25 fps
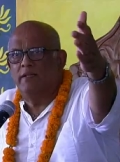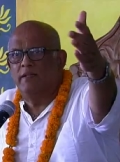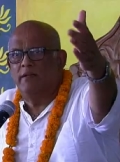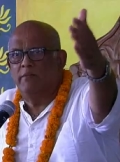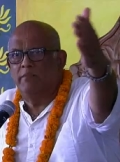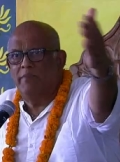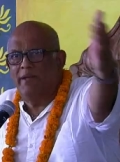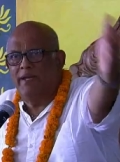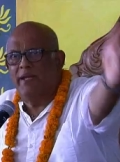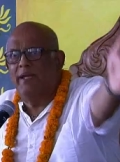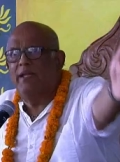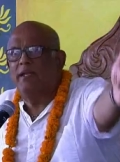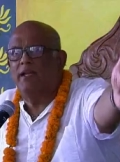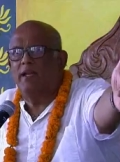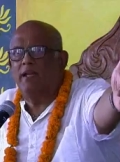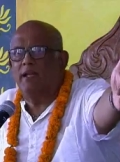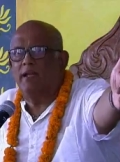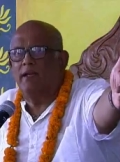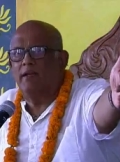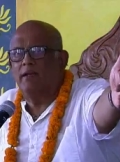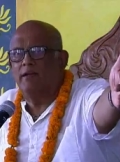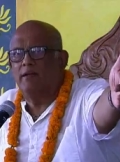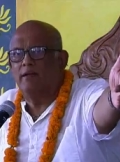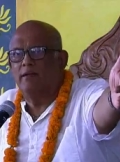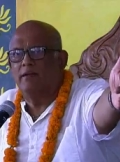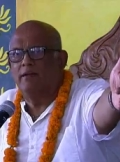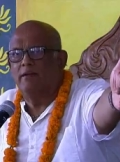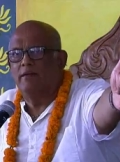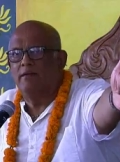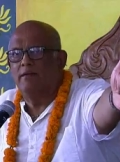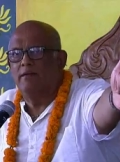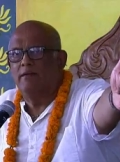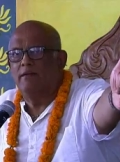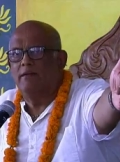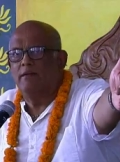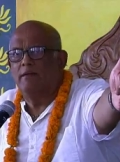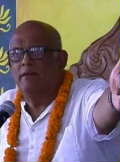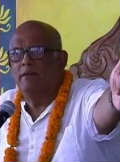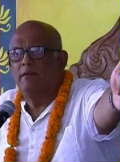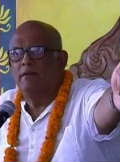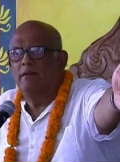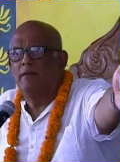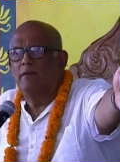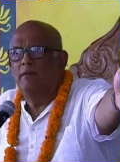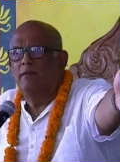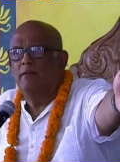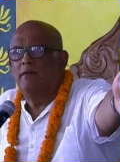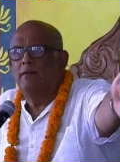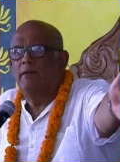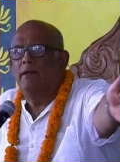in the beginning.
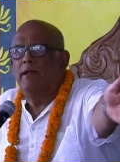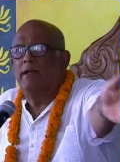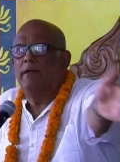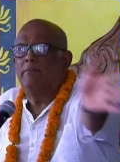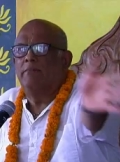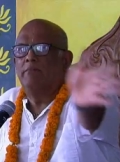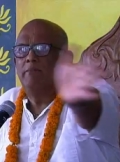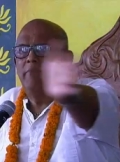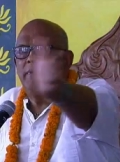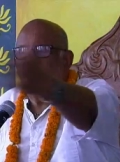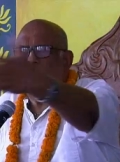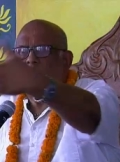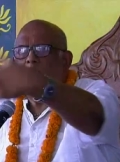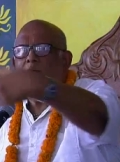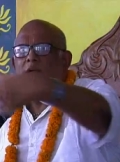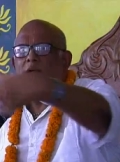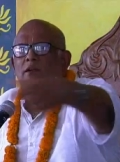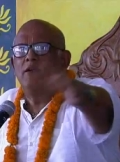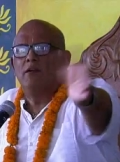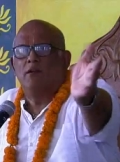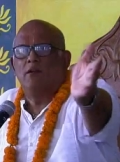And, but we're